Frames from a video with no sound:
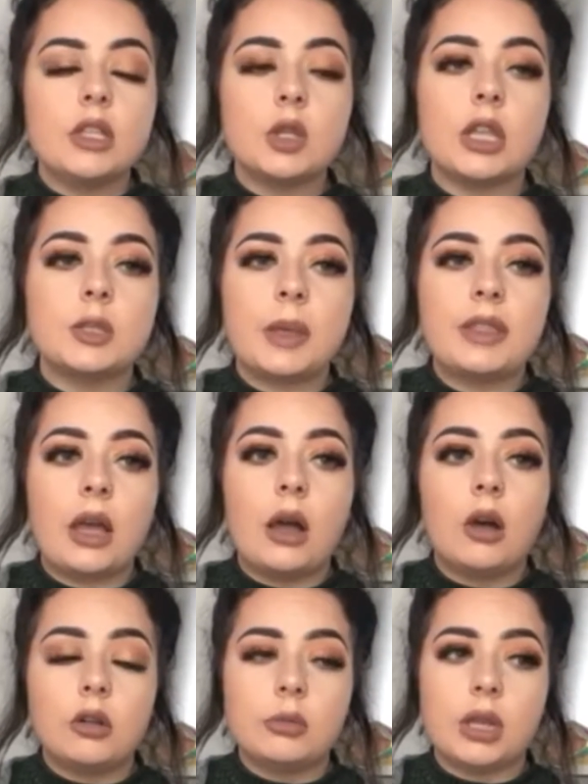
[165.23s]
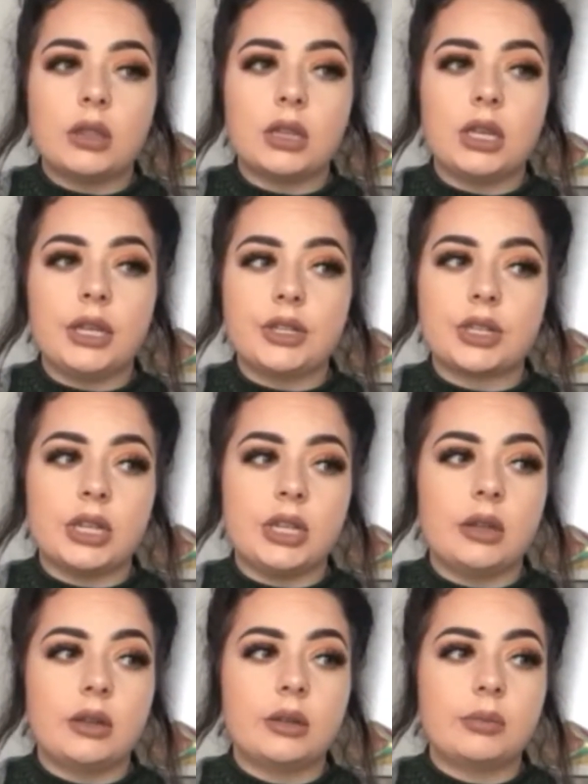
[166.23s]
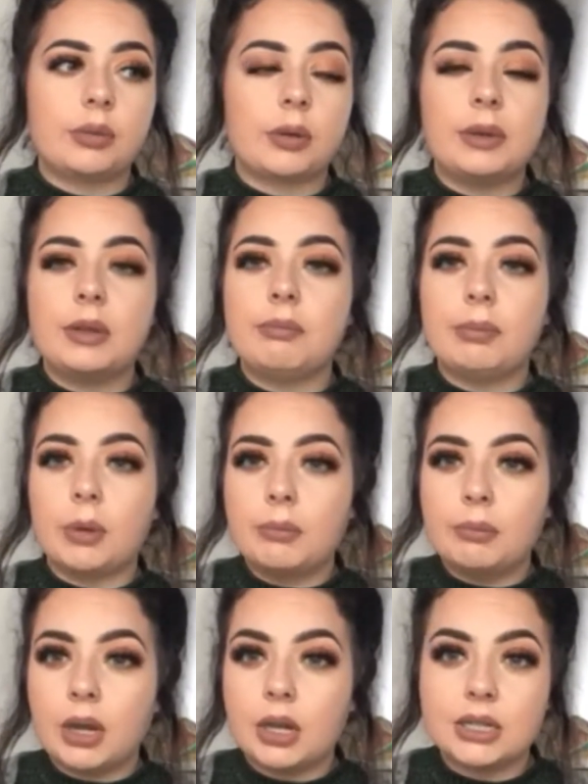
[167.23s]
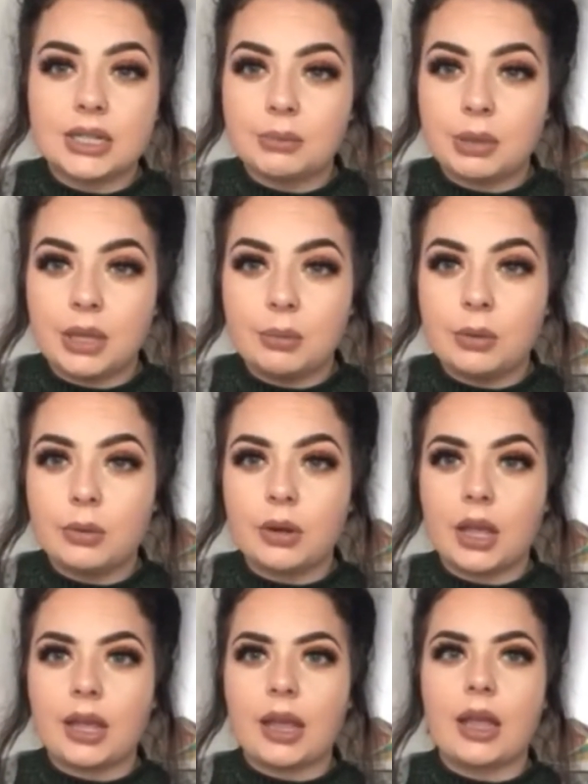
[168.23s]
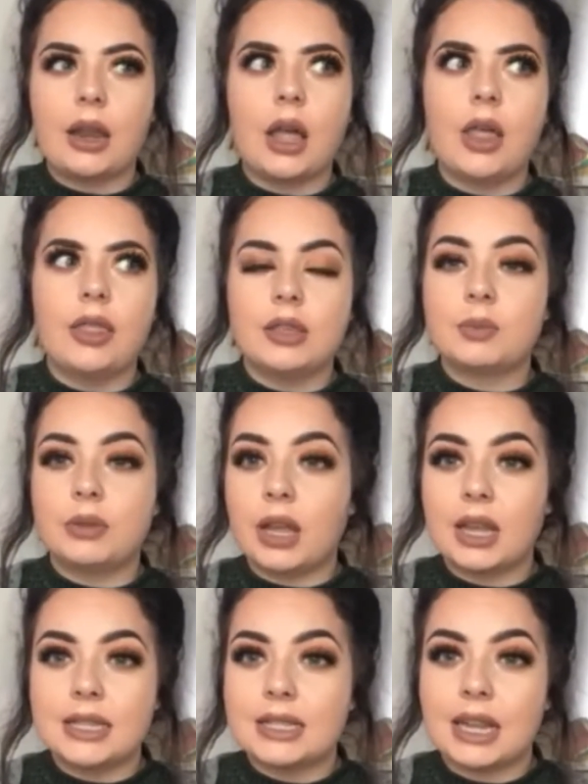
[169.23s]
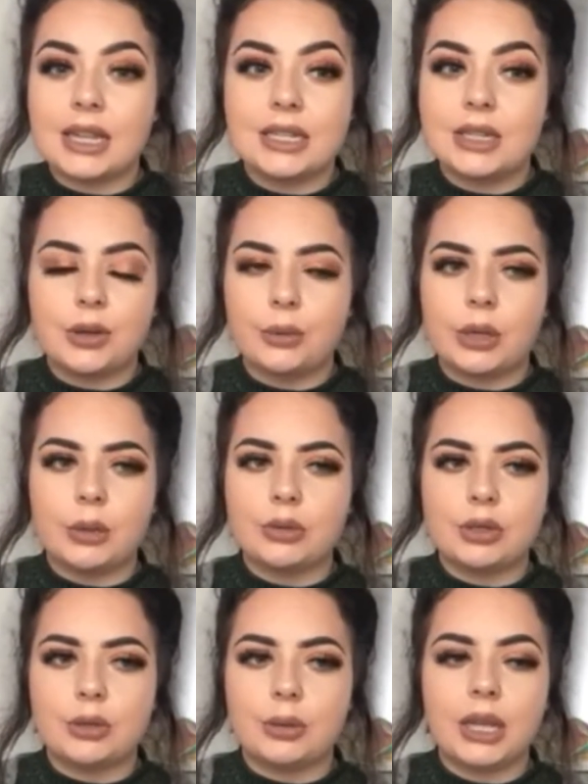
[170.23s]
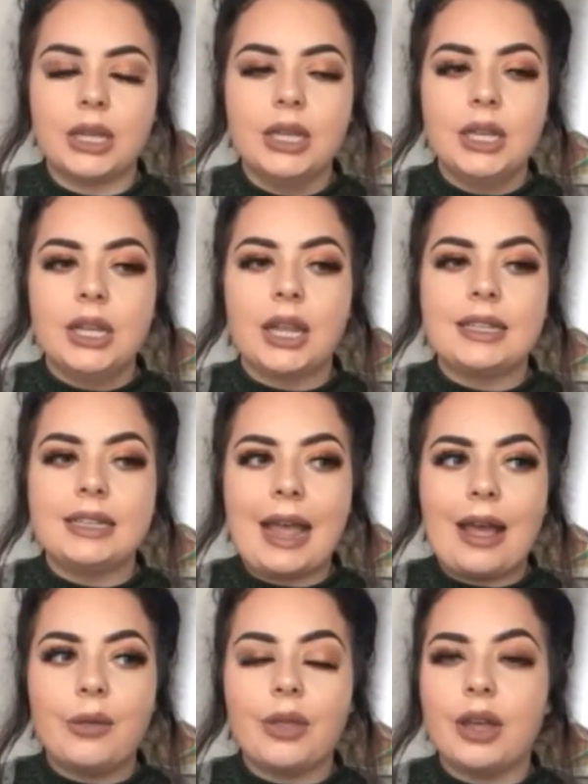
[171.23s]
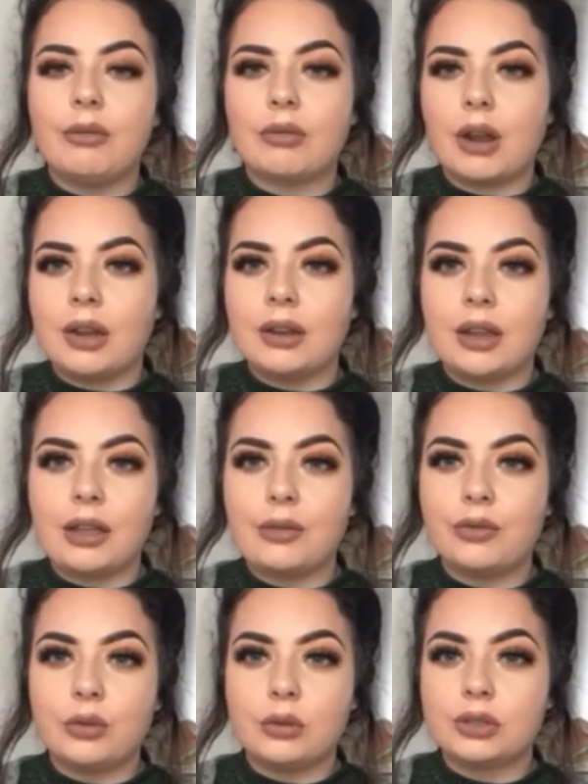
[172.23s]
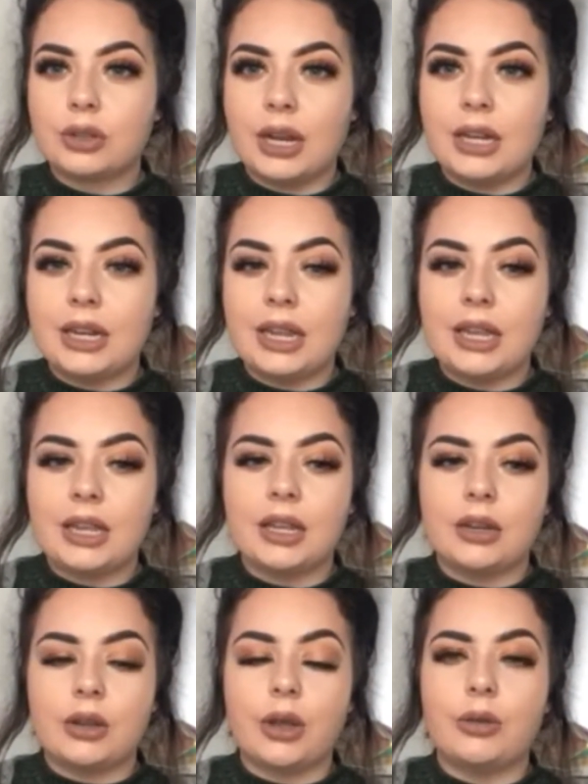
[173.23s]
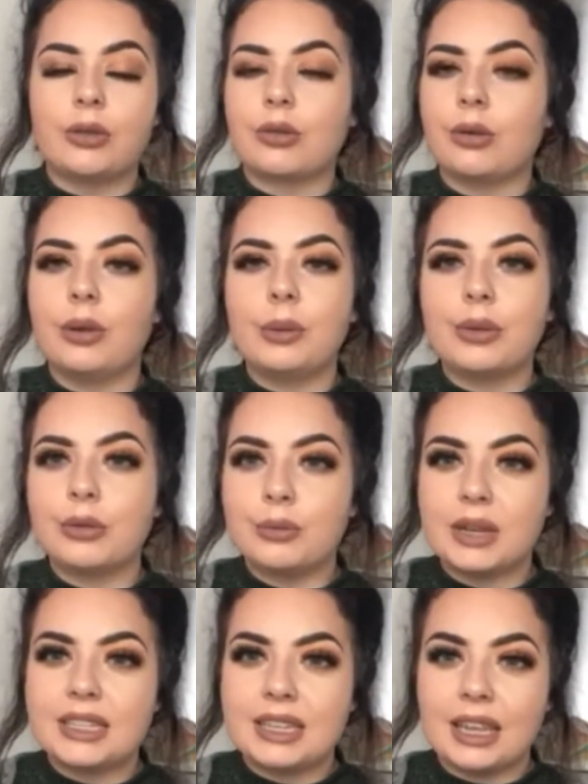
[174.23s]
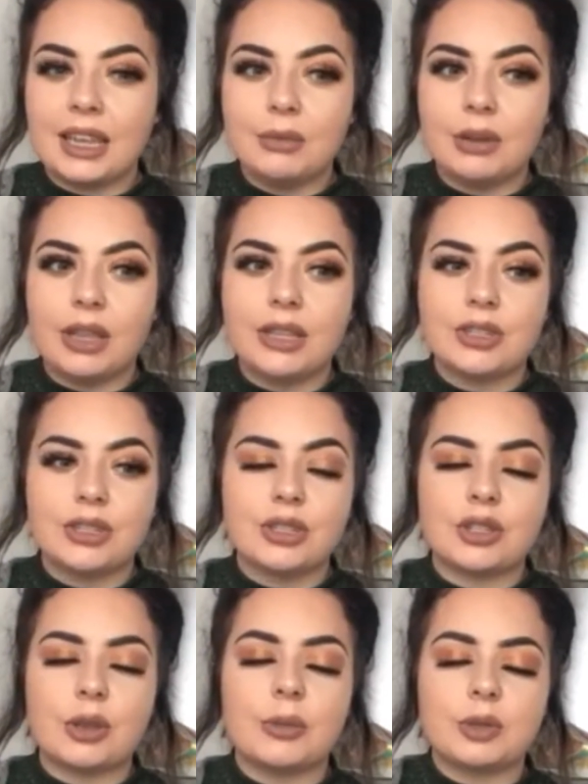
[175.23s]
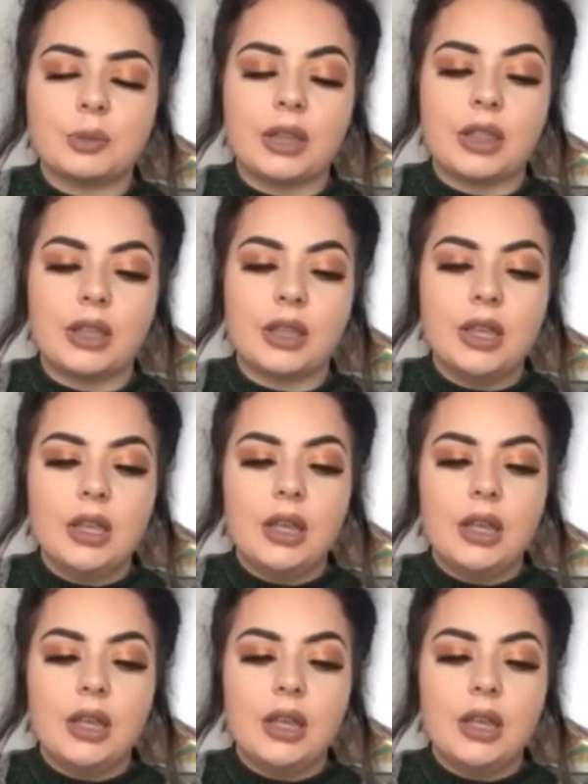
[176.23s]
So I spent that whole month literally probably bombarding people. Like at this, like I say, I didn't know what I was doing. Like now that I run like full training and go through it with all my team, like it's just so much better that